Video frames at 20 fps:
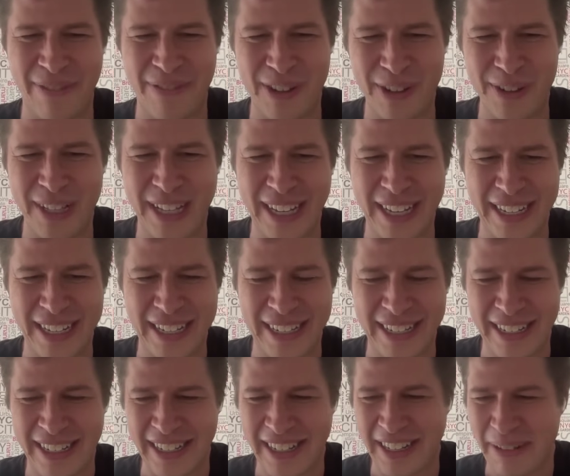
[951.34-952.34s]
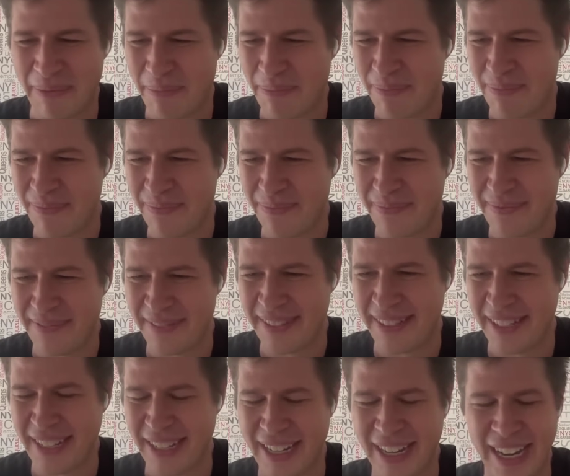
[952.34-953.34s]
I feel like
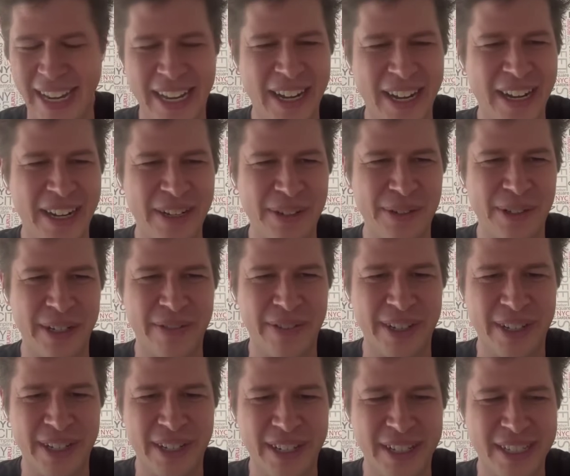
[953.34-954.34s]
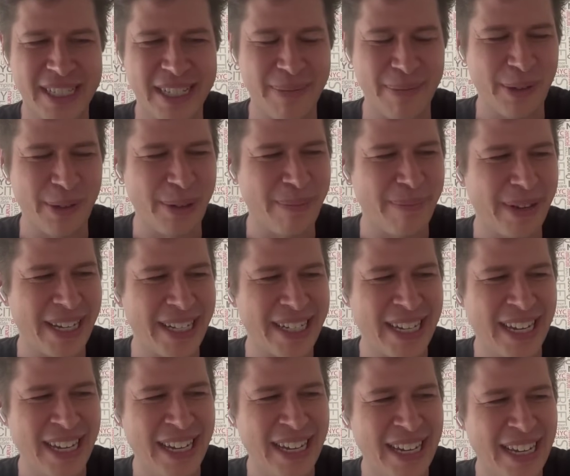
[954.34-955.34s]
AI will have a similar impact.
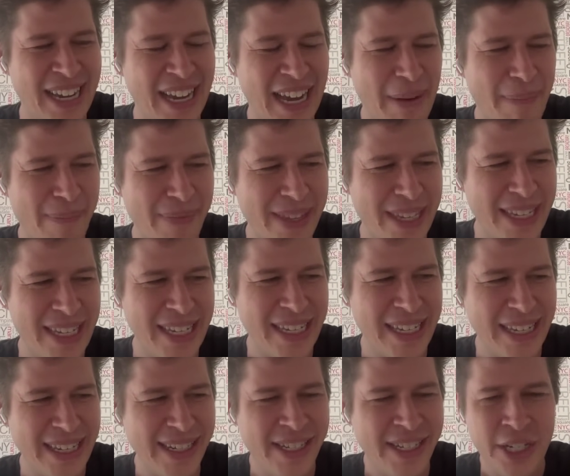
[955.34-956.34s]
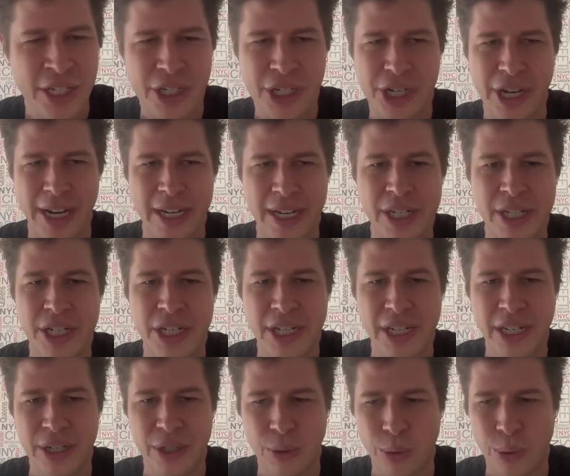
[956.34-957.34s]
Um, is it
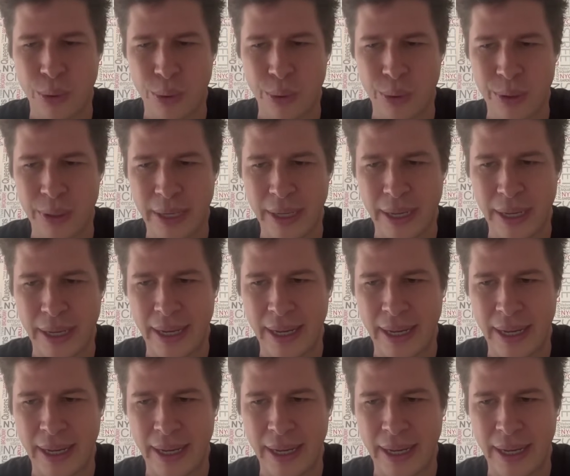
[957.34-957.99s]
changing at all?